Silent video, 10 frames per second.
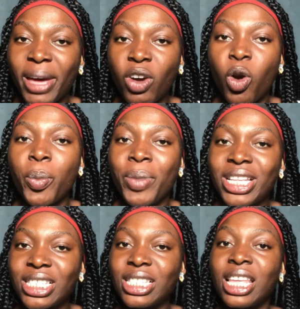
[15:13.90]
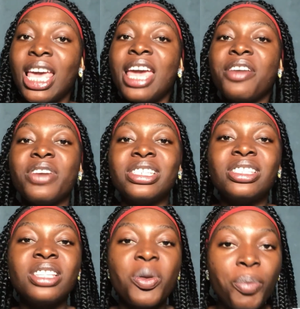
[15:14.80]
commenting a
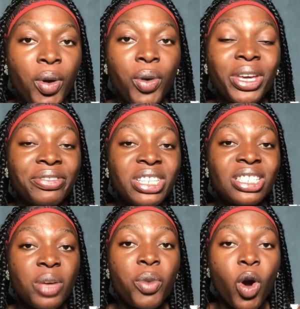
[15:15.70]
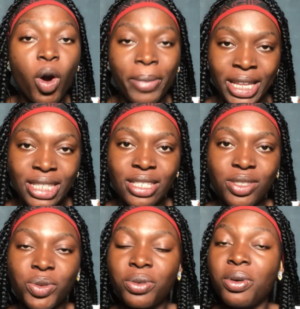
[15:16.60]
reasonable comment
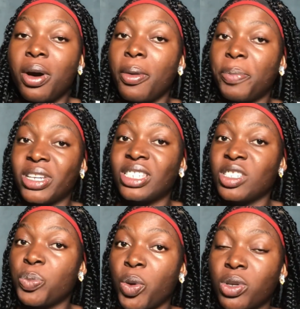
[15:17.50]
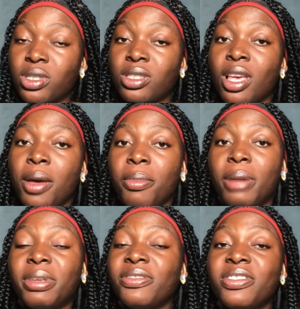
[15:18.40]
to a person's post,
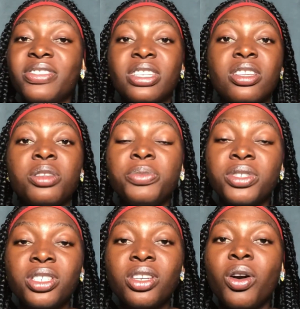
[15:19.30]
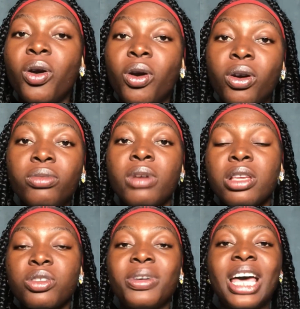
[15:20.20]
probably even if it's a celebrity or
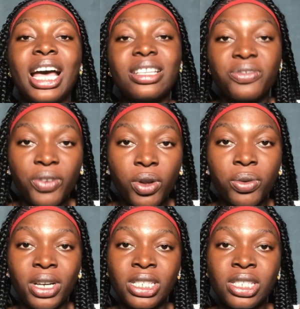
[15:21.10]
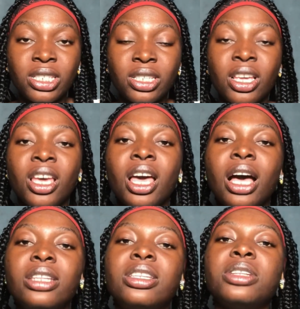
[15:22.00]
someone that has followers.
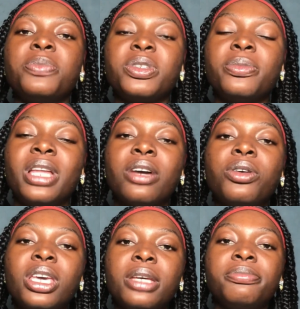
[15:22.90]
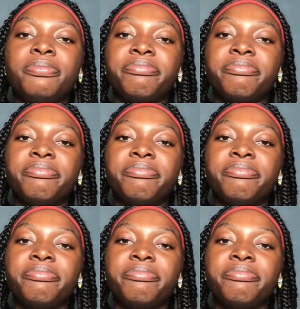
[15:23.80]
And then the person will be like, okay,